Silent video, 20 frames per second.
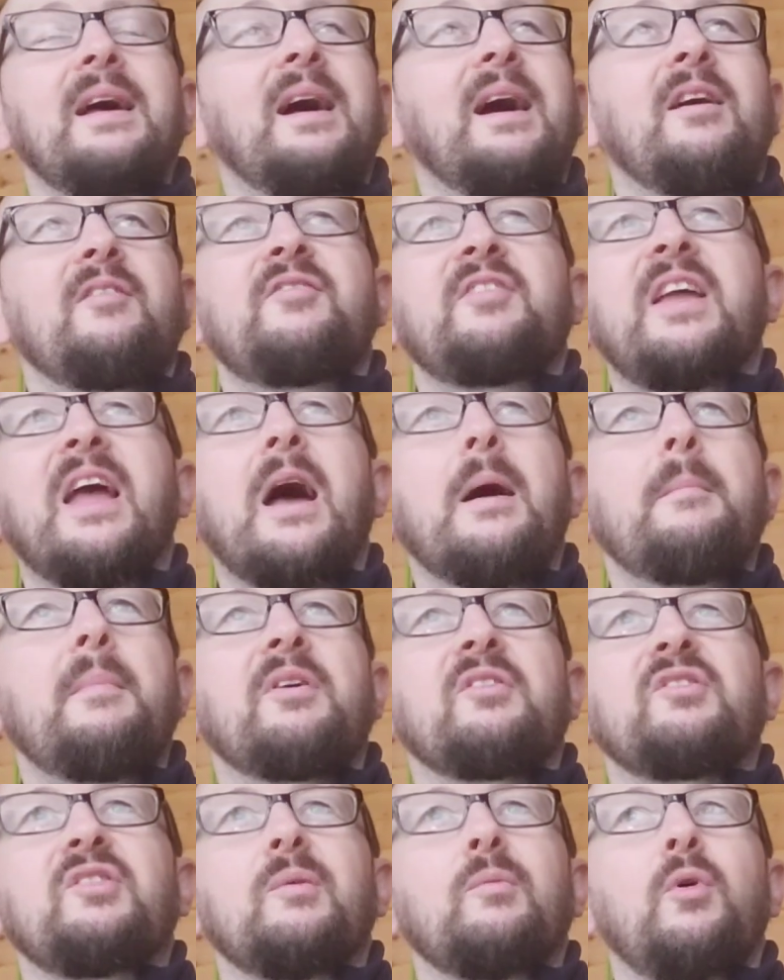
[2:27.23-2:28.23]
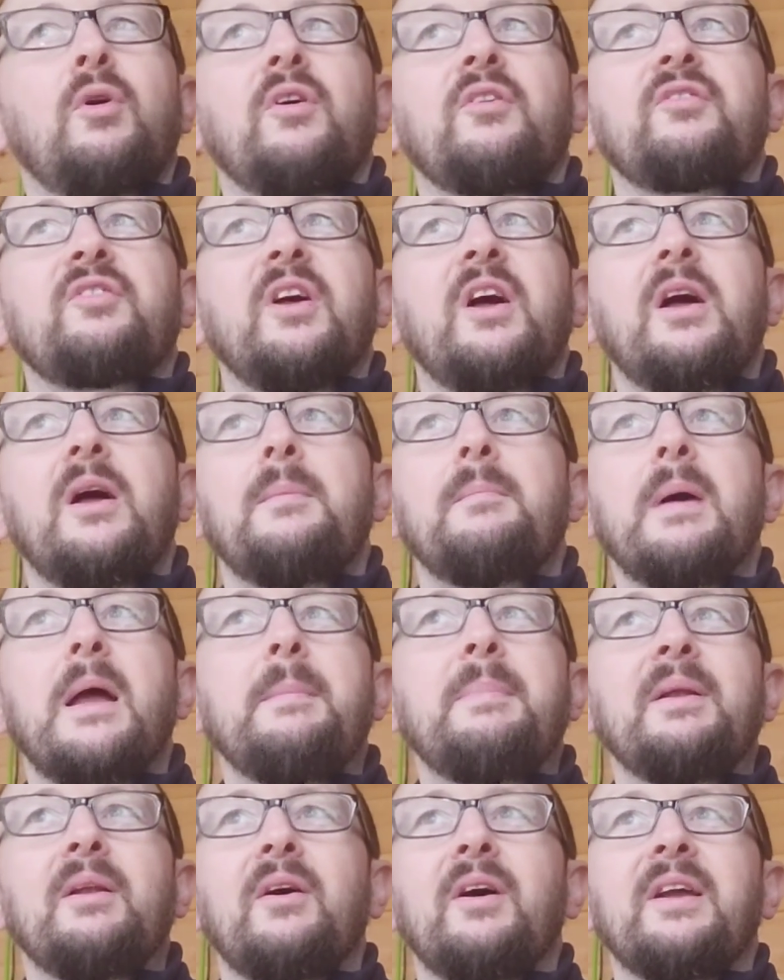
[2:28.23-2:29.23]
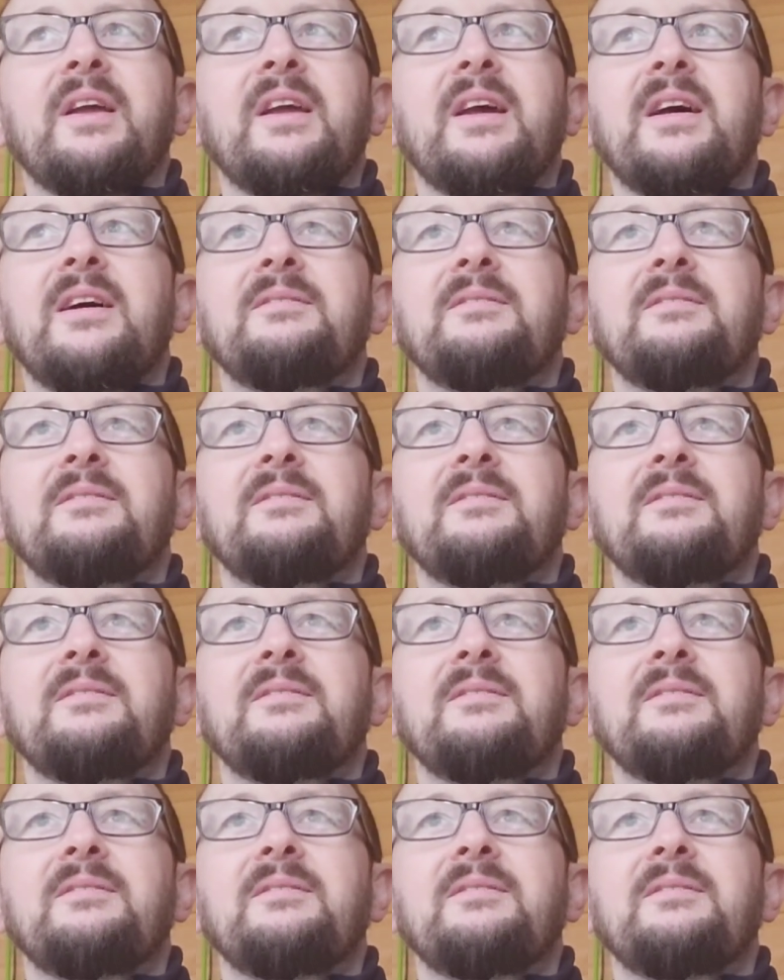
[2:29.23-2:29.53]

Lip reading: I forget how much it was, maybe like